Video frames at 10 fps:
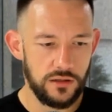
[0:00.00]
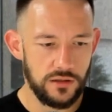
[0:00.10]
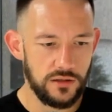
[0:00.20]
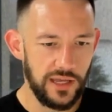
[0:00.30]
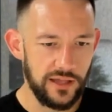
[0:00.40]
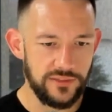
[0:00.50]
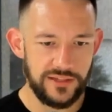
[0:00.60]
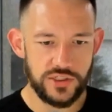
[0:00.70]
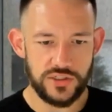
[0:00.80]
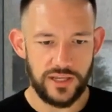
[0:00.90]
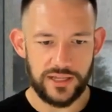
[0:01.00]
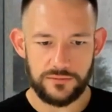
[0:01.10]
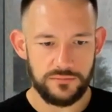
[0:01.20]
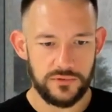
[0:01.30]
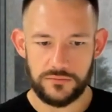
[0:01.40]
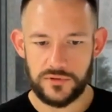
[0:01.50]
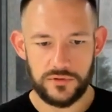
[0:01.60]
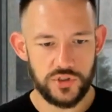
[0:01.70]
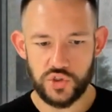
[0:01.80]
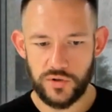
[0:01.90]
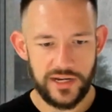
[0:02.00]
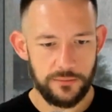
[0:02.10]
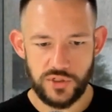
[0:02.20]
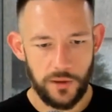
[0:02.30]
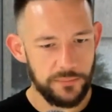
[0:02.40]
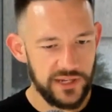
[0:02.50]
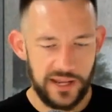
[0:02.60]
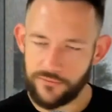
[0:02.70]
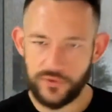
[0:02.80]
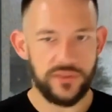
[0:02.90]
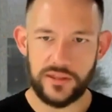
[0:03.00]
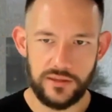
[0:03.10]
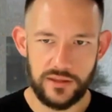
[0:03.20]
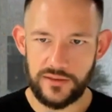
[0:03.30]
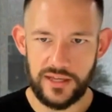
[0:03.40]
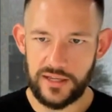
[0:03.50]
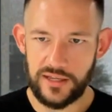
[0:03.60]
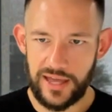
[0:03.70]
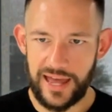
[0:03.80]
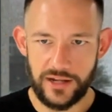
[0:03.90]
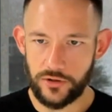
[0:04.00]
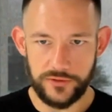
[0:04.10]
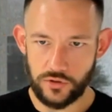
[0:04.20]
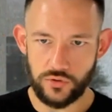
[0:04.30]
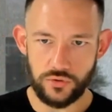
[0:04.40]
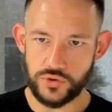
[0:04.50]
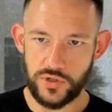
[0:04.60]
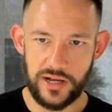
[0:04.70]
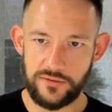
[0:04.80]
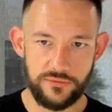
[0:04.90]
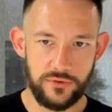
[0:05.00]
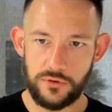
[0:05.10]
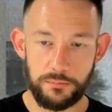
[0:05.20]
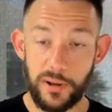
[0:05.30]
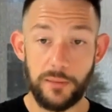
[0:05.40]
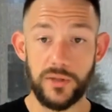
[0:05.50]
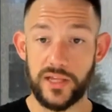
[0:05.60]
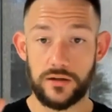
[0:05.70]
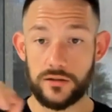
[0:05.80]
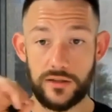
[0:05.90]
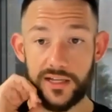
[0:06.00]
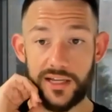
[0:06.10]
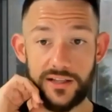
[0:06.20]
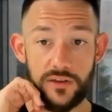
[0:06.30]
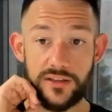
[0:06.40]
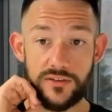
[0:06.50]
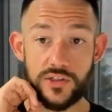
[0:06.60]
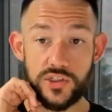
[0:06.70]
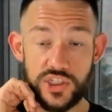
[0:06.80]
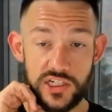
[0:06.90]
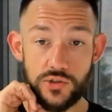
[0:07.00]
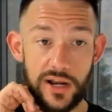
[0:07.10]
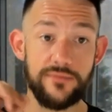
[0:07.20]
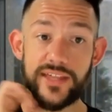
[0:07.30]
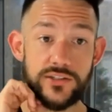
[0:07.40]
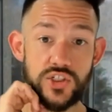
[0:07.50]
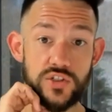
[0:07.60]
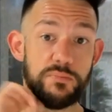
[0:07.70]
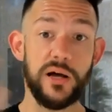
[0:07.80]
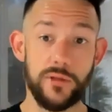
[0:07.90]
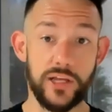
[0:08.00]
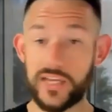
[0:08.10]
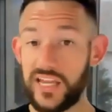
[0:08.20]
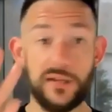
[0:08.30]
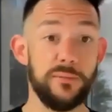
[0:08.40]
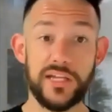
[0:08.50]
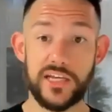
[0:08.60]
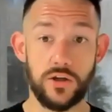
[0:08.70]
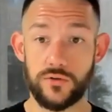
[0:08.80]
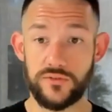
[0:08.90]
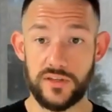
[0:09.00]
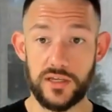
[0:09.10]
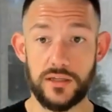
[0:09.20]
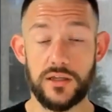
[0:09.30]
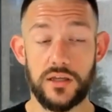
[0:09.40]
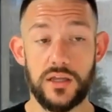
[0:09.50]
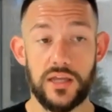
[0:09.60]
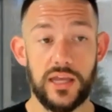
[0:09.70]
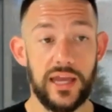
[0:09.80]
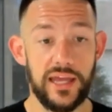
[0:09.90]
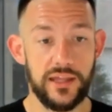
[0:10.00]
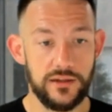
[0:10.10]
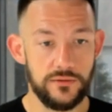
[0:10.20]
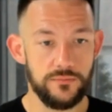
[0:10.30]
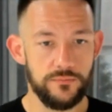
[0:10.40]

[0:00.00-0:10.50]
yeah, they just like straight up dumped everything that they had on their Google Drive public. Like it's a G drive that's just public. Anybody can go see it. And